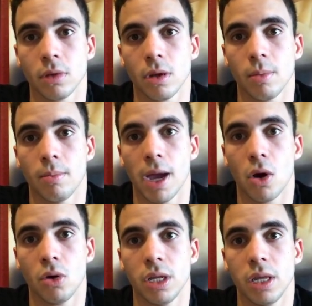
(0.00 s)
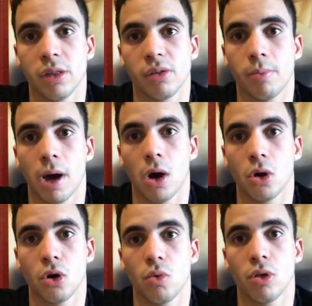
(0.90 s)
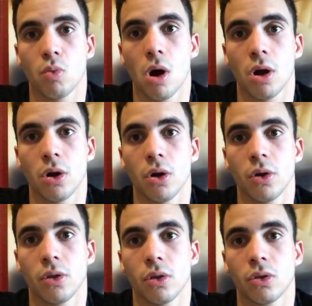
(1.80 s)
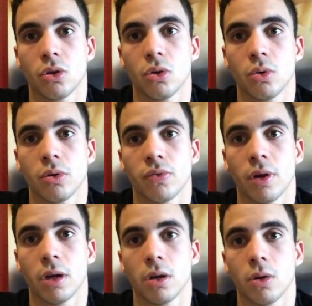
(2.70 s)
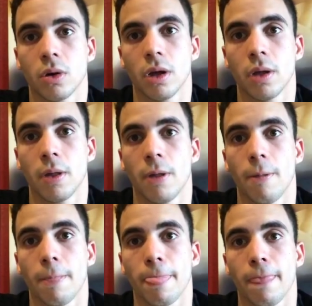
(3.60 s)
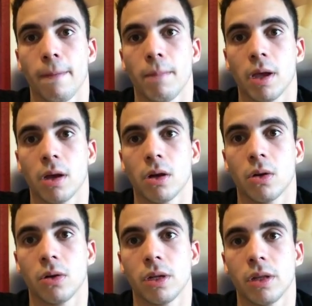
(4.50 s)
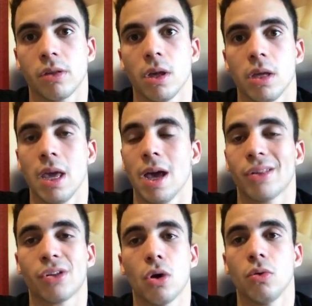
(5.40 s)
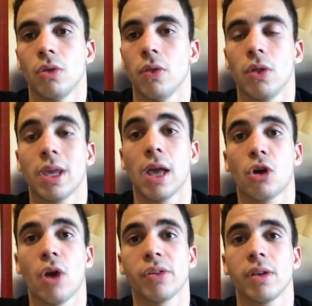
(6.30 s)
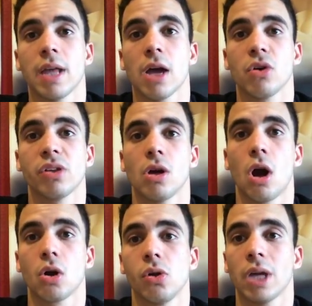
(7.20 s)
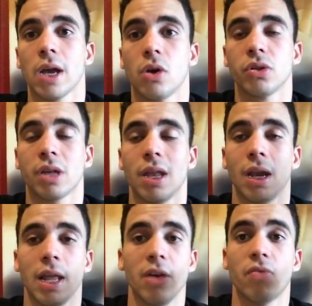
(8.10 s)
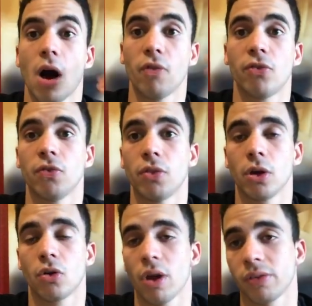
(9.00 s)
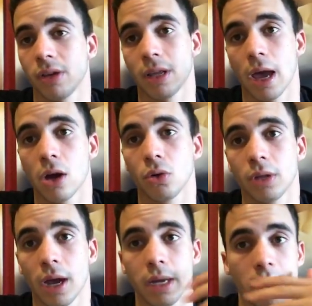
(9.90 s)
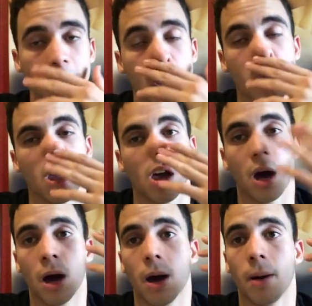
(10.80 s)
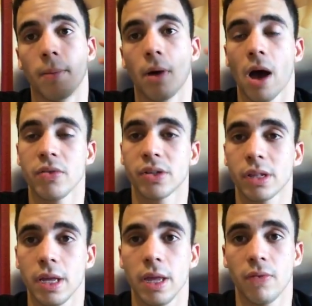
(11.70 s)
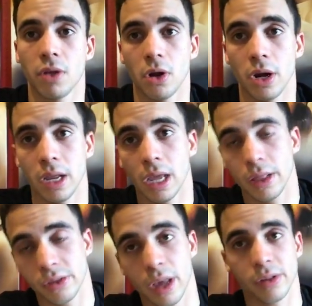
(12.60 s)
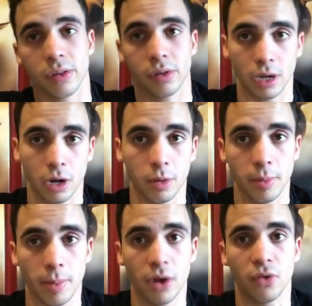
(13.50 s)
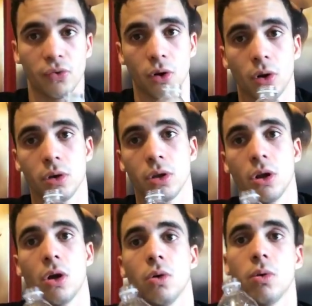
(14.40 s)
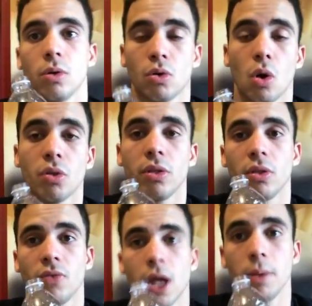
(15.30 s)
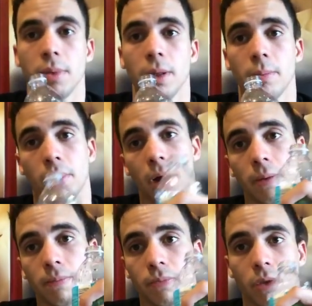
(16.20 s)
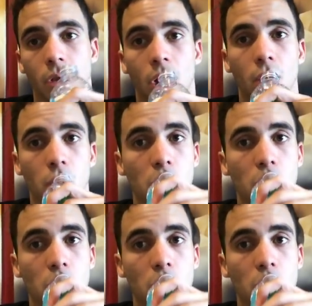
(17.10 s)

My only eats a powder with water too. It's fine. Okay. My gecko only eats. Yeah, so the crested geckos and gargoyle geckos can live off of the crested gecko diet. Obviously, if they're eating insects, it's a little bit better for, you know, growth and development, but, you know,